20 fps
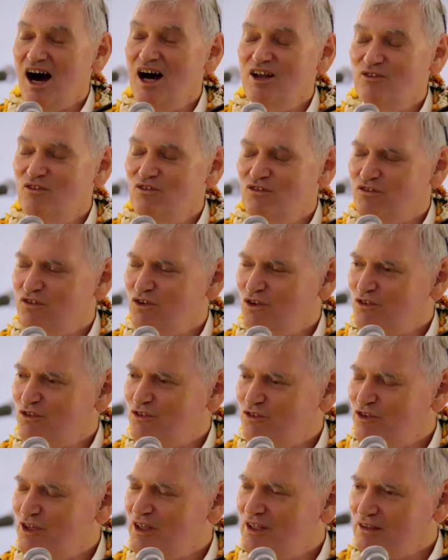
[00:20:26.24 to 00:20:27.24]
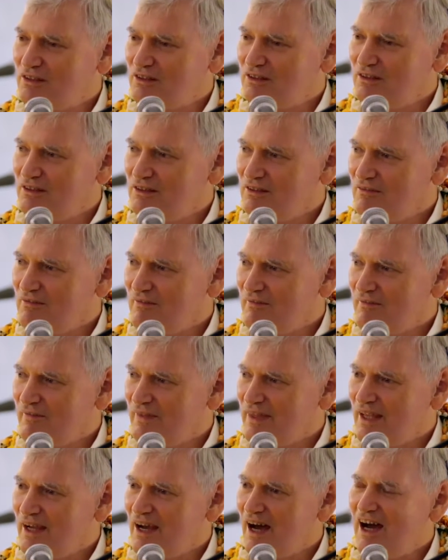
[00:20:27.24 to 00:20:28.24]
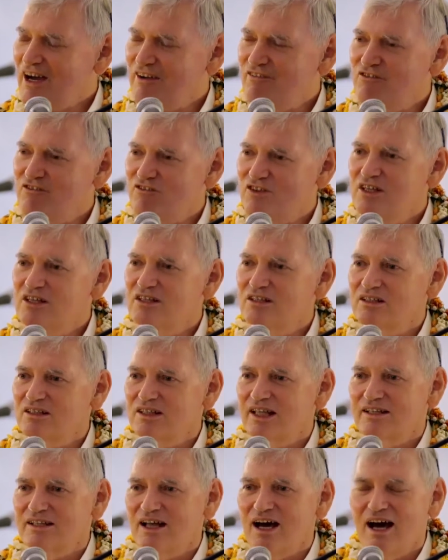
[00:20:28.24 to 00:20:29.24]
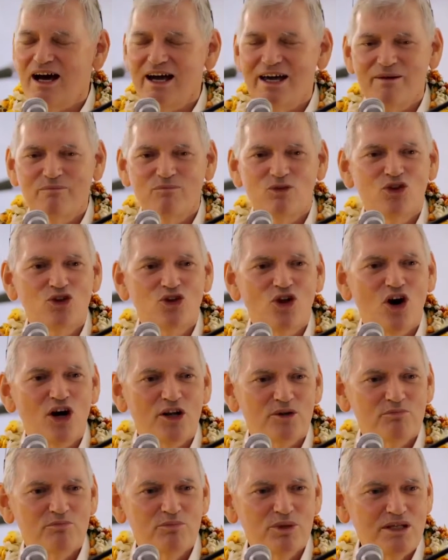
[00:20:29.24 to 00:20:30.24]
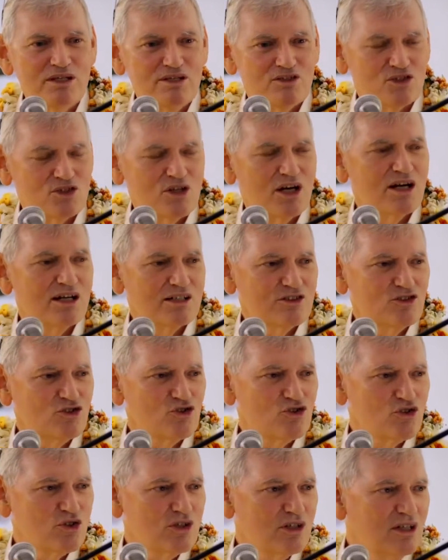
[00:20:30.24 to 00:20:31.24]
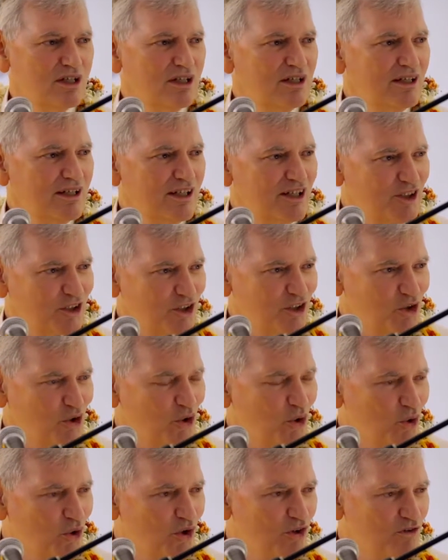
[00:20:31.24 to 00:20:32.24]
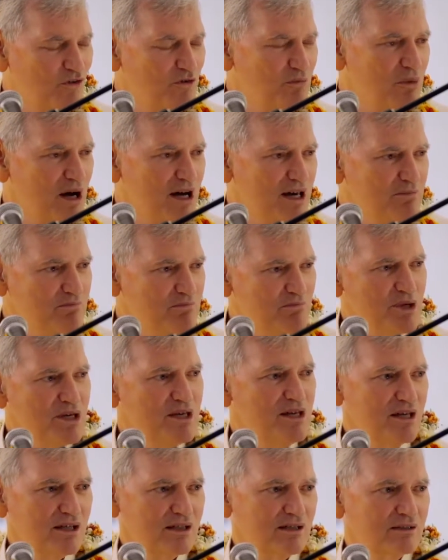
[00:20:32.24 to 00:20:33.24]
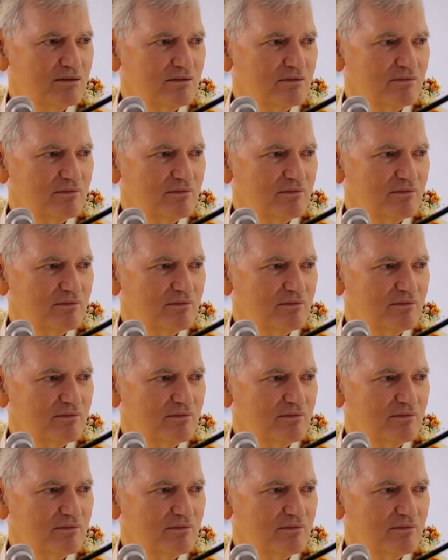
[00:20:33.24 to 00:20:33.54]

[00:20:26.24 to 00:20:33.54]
unfulfilled. I feel that I am not being touched in the core of my being.